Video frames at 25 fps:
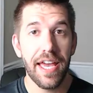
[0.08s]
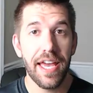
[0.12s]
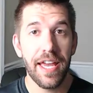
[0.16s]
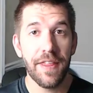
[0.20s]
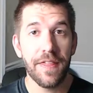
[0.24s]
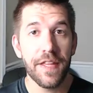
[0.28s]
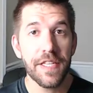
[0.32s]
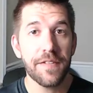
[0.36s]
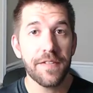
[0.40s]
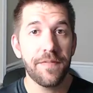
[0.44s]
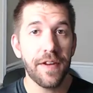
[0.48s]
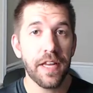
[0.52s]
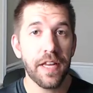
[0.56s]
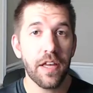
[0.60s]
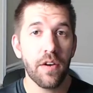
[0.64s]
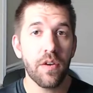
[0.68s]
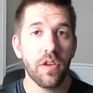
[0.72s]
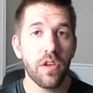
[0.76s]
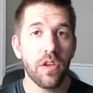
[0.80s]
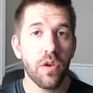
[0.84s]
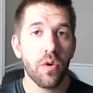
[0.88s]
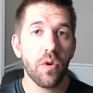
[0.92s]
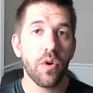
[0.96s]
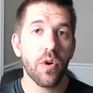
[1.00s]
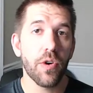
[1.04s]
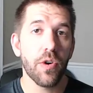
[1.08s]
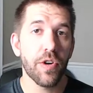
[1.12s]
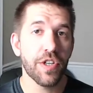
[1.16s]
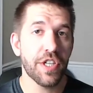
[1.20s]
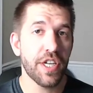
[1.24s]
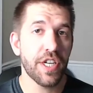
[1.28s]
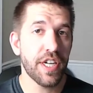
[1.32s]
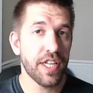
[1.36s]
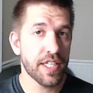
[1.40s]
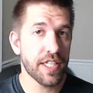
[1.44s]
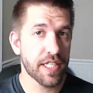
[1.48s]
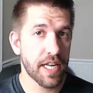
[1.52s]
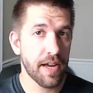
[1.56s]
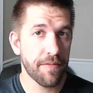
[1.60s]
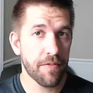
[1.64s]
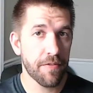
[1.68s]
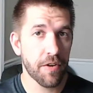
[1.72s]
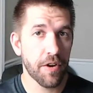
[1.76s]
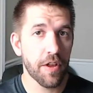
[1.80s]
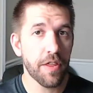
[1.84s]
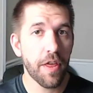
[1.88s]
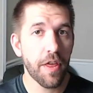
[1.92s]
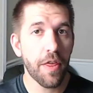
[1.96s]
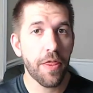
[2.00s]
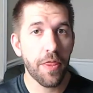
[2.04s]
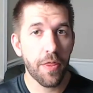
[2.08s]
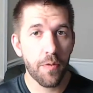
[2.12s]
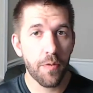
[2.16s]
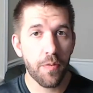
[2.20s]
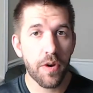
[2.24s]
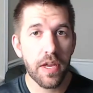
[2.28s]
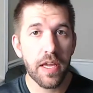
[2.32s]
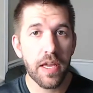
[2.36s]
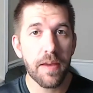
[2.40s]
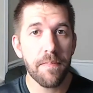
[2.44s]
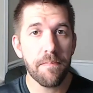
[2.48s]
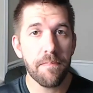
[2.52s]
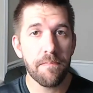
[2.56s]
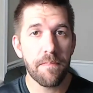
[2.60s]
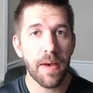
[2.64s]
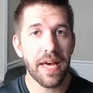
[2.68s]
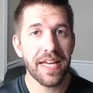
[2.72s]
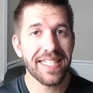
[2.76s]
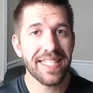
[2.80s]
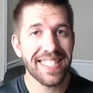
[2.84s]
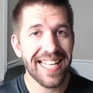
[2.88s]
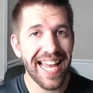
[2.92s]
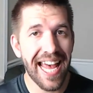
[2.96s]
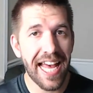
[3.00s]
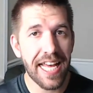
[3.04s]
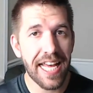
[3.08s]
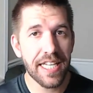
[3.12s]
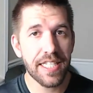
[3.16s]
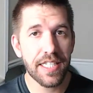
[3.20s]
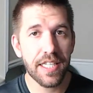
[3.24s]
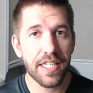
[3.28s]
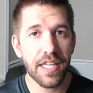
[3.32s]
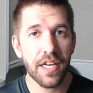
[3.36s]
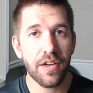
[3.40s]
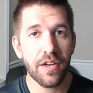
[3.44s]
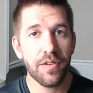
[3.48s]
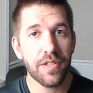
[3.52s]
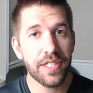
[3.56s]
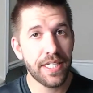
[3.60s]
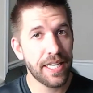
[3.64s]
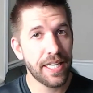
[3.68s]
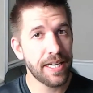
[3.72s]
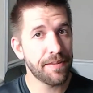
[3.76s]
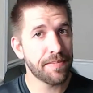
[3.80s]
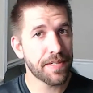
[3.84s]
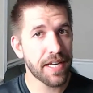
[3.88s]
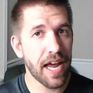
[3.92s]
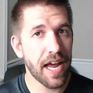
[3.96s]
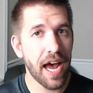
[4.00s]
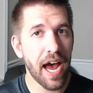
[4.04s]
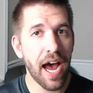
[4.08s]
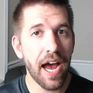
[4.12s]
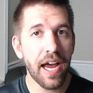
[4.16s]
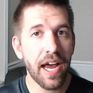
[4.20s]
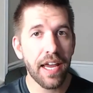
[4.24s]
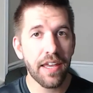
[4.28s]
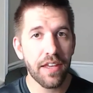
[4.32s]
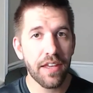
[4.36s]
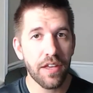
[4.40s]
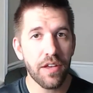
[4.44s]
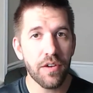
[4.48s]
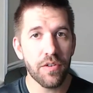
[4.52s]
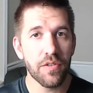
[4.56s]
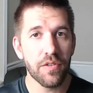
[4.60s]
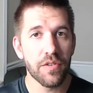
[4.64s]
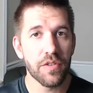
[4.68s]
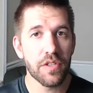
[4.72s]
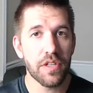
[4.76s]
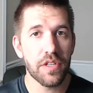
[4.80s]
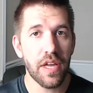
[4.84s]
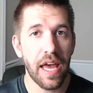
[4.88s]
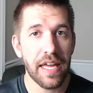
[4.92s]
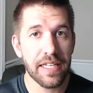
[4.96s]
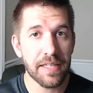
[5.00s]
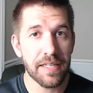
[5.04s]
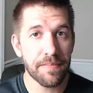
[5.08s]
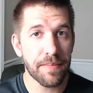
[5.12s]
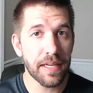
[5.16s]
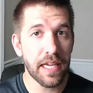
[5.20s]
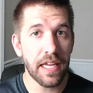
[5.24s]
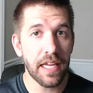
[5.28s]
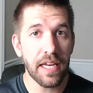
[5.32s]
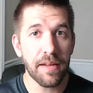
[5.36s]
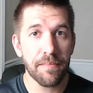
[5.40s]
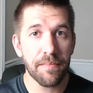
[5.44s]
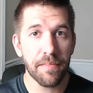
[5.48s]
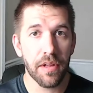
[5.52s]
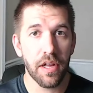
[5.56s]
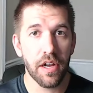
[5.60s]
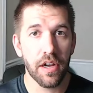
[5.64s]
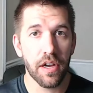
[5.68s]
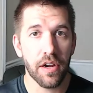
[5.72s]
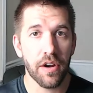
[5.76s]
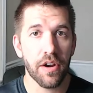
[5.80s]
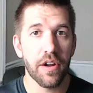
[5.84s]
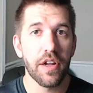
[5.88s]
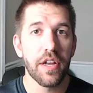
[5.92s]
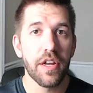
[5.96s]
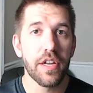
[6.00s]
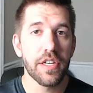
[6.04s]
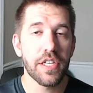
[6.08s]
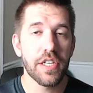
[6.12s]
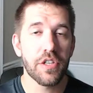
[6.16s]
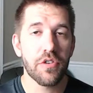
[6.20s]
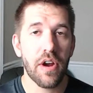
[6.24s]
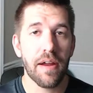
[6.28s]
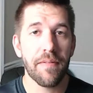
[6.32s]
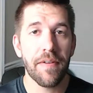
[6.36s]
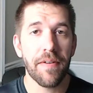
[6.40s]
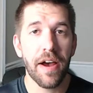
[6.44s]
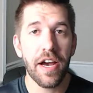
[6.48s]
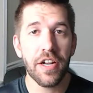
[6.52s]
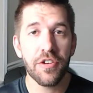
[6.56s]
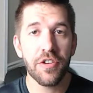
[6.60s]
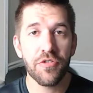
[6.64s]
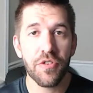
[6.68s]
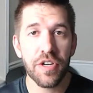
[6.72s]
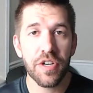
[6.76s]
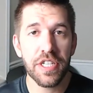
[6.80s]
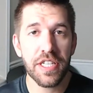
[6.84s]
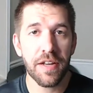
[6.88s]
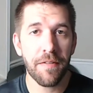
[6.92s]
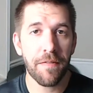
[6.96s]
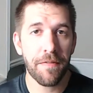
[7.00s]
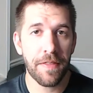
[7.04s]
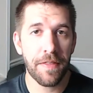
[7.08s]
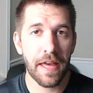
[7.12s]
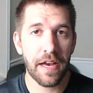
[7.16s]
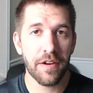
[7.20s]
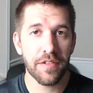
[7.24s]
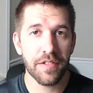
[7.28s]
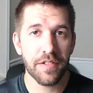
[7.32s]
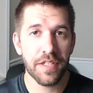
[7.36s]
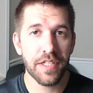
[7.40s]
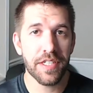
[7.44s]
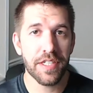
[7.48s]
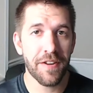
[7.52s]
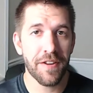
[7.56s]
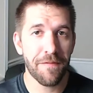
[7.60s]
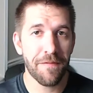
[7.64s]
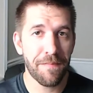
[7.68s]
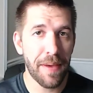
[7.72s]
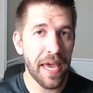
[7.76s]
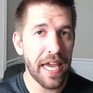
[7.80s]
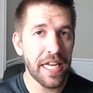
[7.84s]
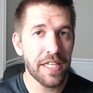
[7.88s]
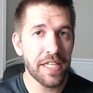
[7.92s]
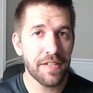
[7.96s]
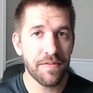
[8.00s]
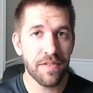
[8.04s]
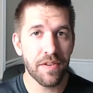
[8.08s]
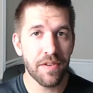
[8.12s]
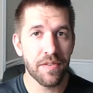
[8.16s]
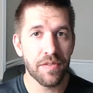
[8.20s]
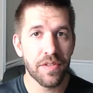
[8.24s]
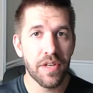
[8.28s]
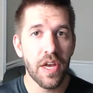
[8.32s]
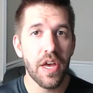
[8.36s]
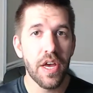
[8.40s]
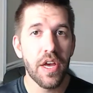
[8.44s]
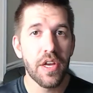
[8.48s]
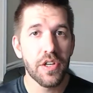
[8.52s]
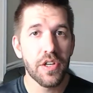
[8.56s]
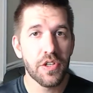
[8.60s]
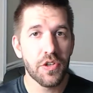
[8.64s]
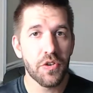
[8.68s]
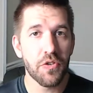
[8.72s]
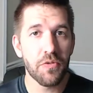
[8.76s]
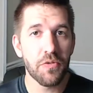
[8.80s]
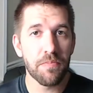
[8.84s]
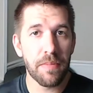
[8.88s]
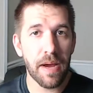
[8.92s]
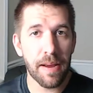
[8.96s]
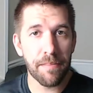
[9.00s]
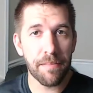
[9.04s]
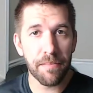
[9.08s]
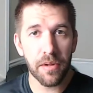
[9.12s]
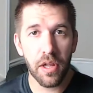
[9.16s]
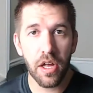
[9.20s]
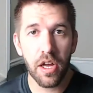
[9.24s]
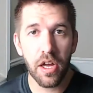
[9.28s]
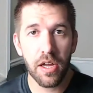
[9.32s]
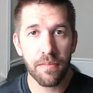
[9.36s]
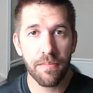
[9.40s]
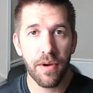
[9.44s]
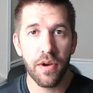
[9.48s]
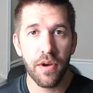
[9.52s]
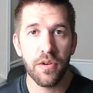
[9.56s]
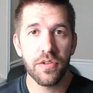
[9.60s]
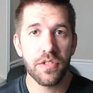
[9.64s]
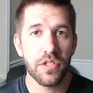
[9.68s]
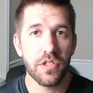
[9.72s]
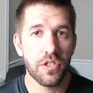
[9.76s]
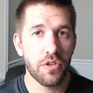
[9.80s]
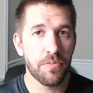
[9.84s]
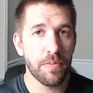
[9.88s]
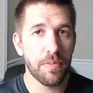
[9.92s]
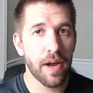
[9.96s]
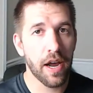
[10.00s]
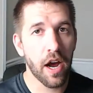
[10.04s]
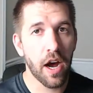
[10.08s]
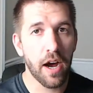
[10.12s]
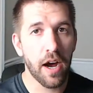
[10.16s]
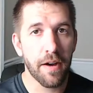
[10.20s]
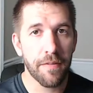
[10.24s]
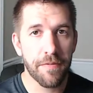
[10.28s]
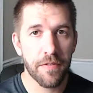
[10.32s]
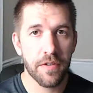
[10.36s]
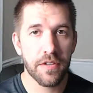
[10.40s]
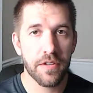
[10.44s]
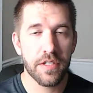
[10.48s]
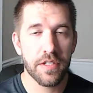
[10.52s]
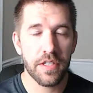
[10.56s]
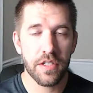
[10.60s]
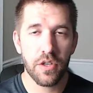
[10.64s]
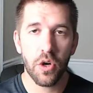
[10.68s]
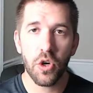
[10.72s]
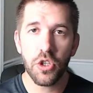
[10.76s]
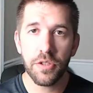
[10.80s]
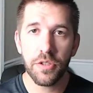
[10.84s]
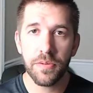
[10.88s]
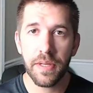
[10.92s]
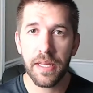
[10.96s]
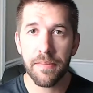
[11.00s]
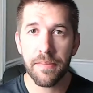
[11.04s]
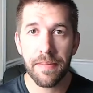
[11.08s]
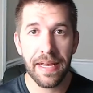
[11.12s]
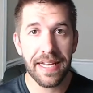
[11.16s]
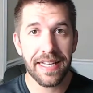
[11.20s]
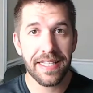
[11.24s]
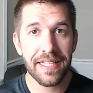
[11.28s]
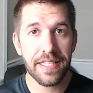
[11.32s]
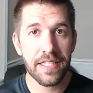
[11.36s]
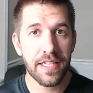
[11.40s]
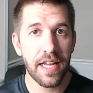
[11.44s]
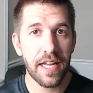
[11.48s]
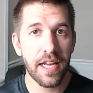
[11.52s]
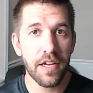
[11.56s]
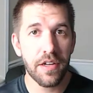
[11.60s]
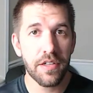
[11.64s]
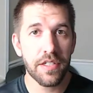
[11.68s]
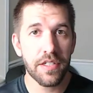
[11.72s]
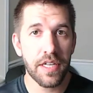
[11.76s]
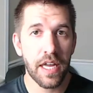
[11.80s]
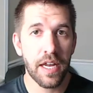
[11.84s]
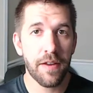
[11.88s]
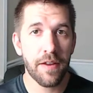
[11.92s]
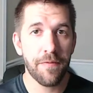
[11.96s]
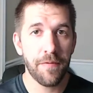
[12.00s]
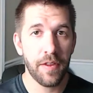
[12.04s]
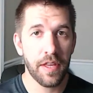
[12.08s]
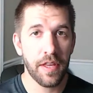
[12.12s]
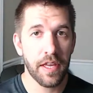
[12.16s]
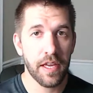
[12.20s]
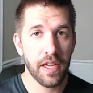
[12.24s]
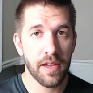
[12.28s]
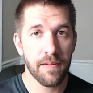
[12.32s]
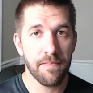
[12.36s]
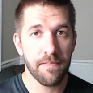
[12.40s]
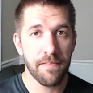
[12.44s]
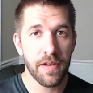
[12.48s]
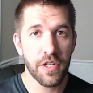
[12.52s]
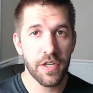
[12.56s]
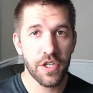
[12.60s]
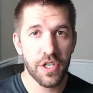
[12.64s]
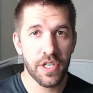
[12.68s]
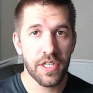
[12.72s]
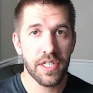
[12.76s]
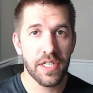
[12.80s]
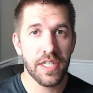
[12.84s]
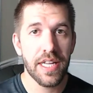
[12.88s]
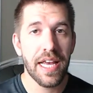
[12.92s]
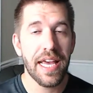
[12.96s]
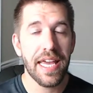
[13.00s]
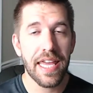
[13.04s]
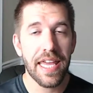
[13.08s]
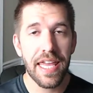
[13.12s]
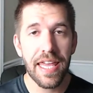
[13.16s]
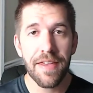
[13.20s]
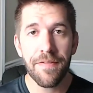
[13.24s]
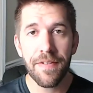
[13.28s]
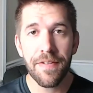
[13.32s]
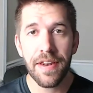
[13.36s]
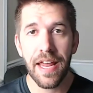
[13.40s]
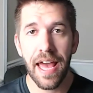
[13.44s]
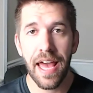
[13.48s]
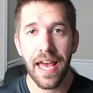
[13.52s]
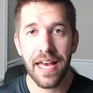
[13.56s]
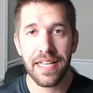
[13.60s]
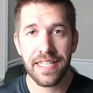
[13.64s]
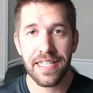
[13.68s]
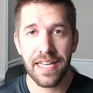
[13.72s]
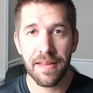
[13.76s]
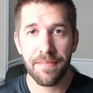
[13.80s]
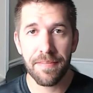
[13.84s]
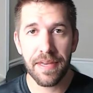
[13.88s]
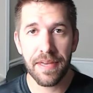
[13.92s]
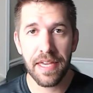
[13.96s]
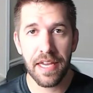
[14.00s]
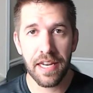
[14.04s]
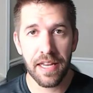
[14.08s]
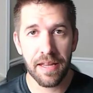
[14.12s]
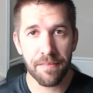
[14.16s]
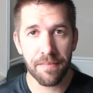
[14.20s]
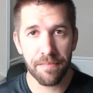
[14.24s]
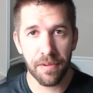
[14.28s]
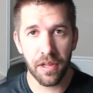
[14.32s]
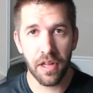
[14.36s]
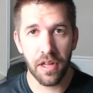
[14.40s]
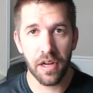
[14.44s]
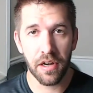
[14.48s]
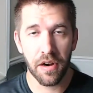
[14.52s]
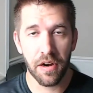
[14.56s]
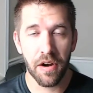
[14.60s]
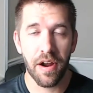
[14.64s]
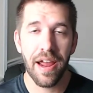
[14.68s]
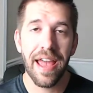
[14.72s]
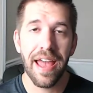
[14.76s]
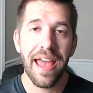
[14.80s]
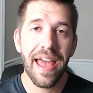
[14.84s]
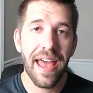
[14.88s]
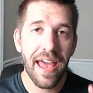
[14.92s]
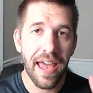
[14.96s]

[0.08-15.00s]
In this video, you're going to discover the three best S E O tips I used as a beginning blogger to drive hundreds of thousands of page views to my blog posts, to my offers, to ultimately make sales and affiliate commissions, even as a beginning blogger.